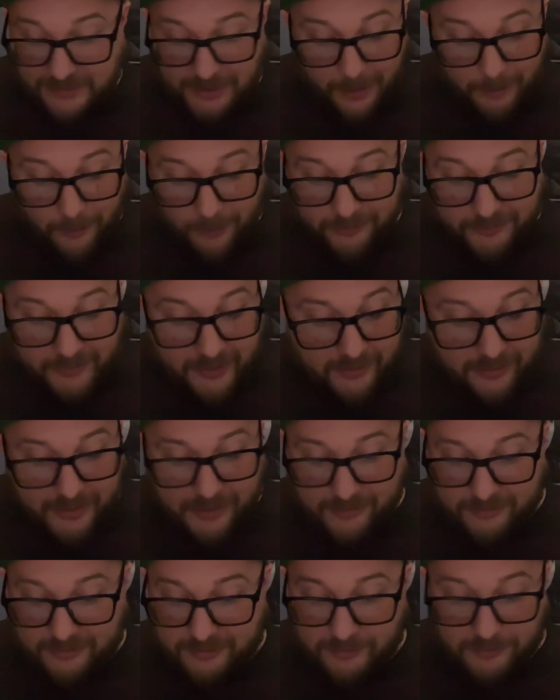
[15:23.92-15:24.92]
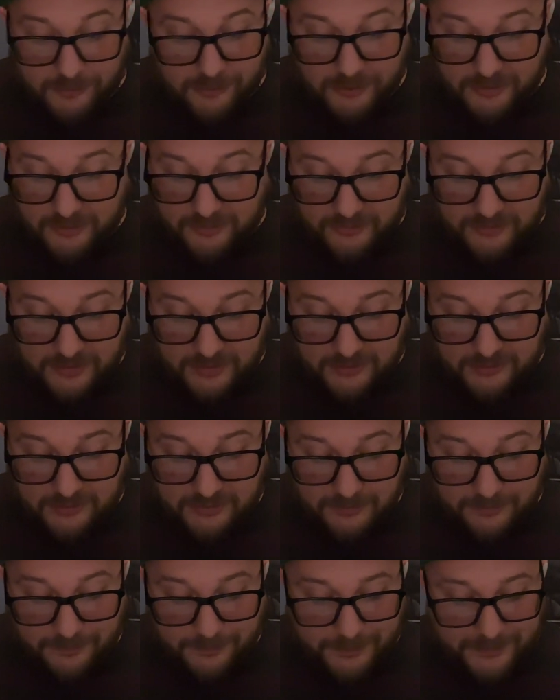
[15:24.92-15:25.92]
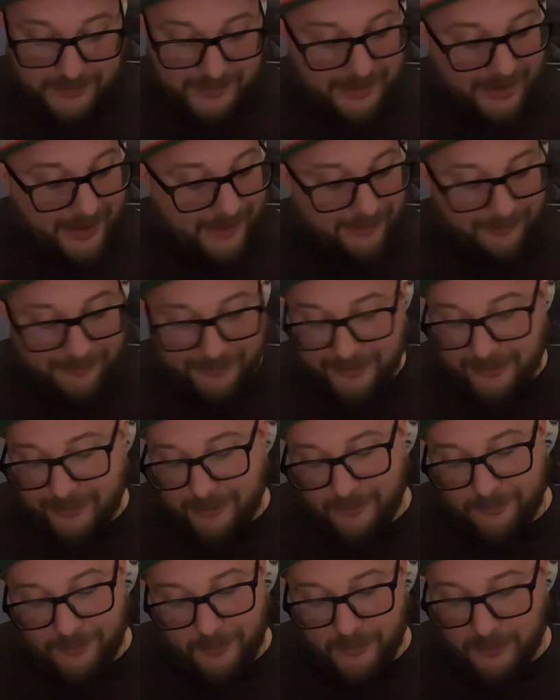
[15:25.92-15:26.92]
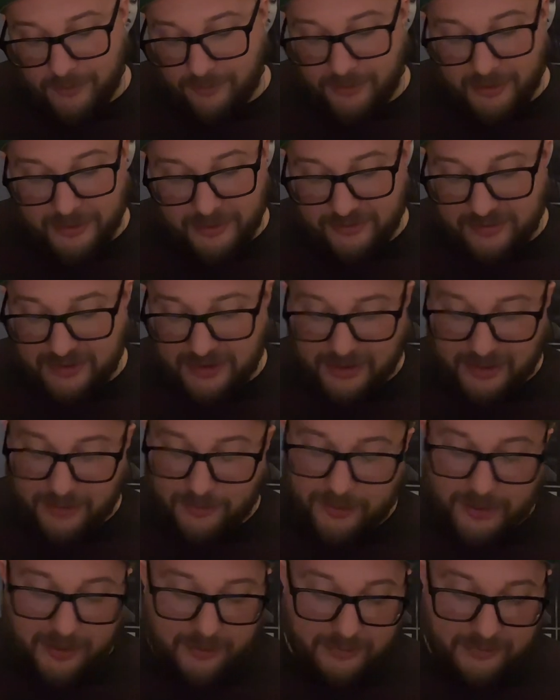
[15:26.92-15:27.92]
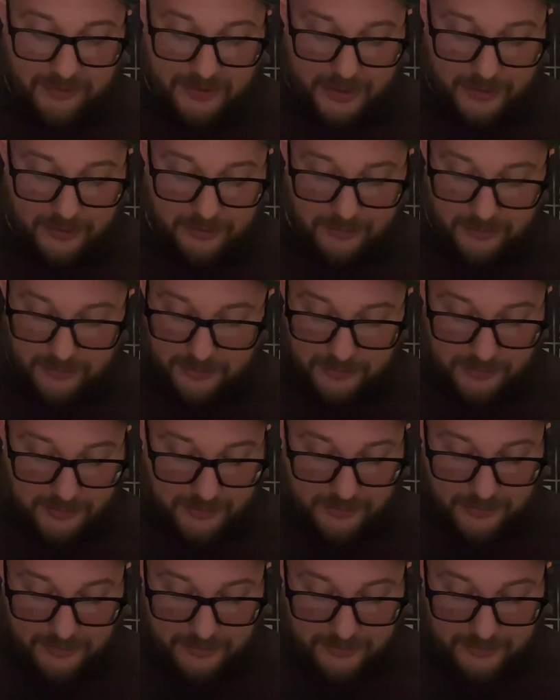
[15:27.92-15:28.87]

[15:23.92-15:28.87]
Listen, I'm all down to have some drinks, Stacy, but I don't really know if I want to run into anyone out in town.